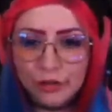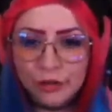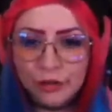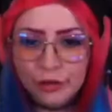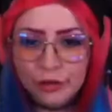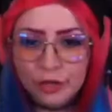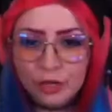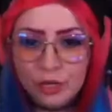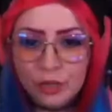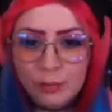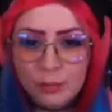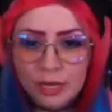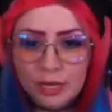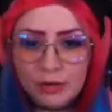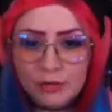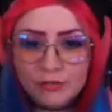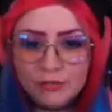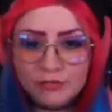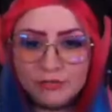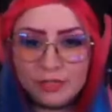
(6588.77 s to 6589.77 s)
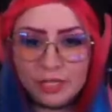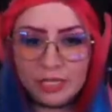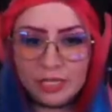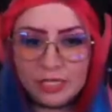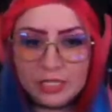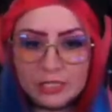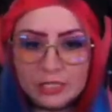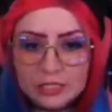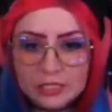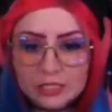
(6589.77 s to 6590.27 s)
about
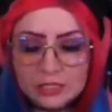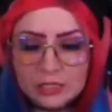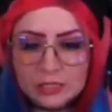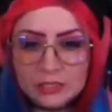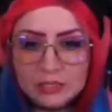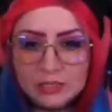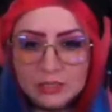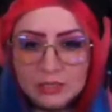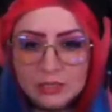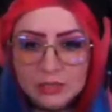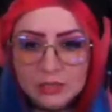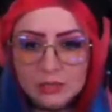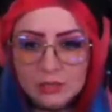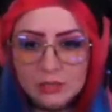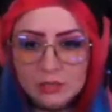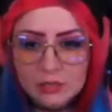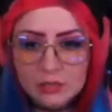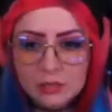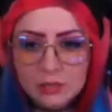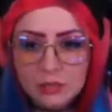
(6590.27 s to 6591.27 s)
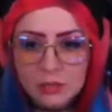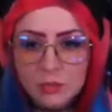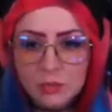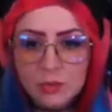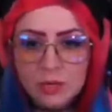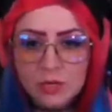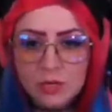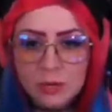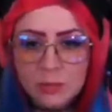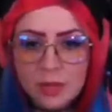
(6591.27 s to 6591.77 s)
feet. They're
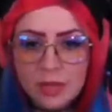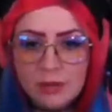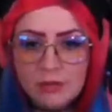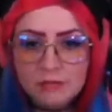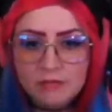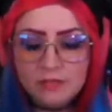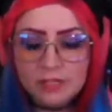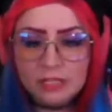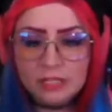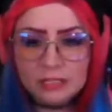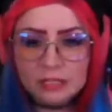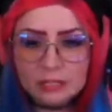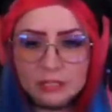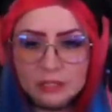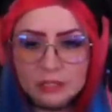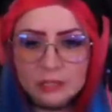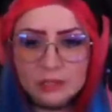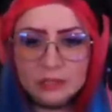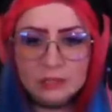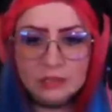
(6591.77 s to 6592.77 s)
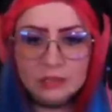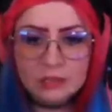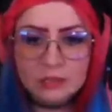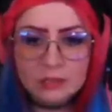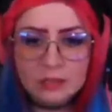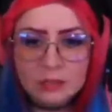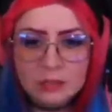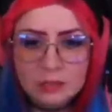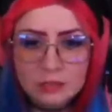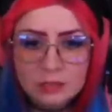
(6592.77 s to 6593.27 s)
weird about feet.
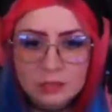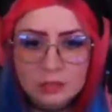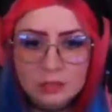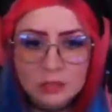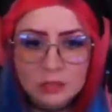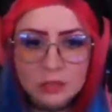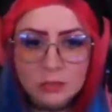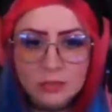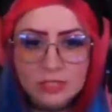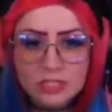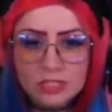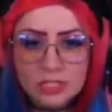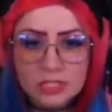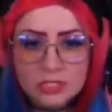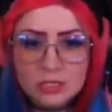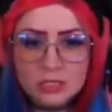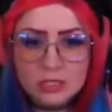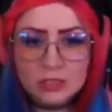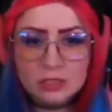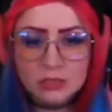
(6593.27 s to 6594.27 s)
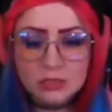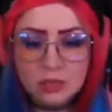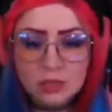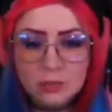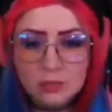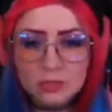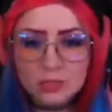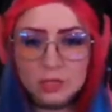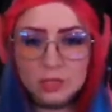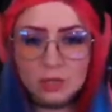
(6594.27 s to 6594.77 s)
Who am I chasing? Oh,
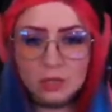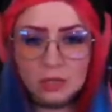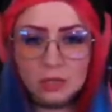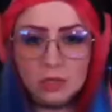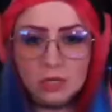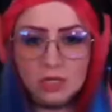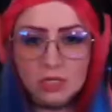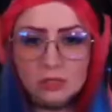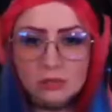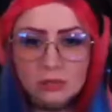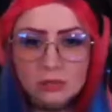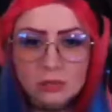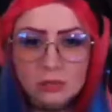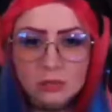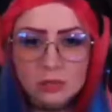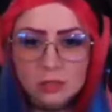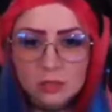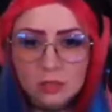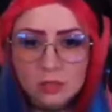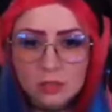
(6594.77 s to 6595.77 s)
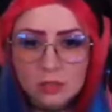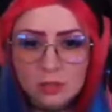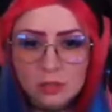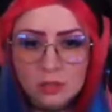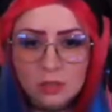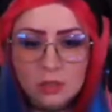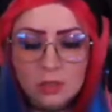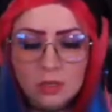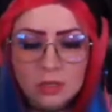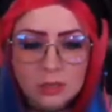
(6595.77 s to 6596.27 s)
it's her.
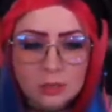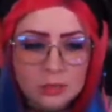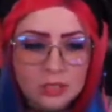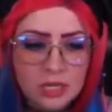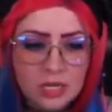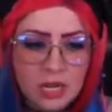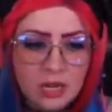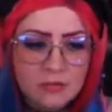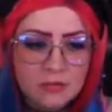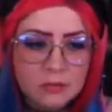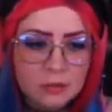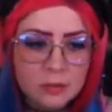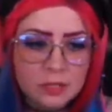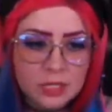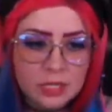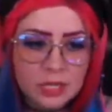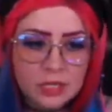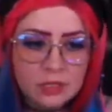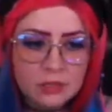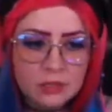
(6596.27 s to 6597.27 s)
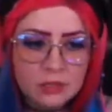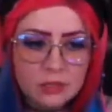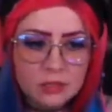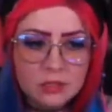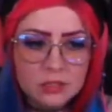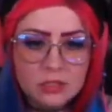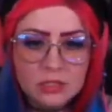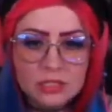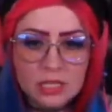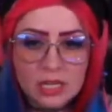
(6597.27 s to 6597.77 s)
I mean, everybody else is
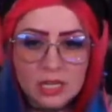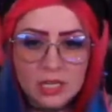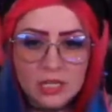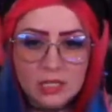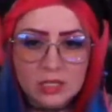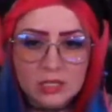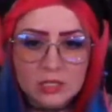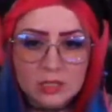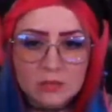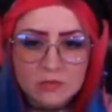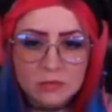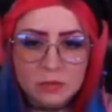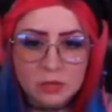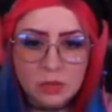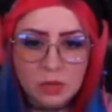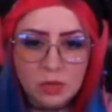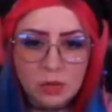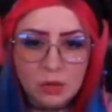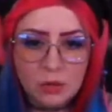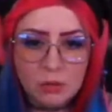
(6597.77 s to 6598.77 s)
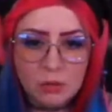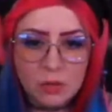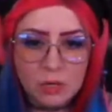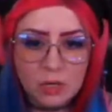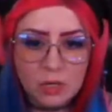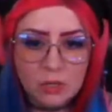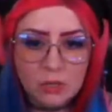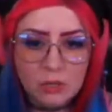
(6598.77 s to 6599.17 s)
dead except for Laura.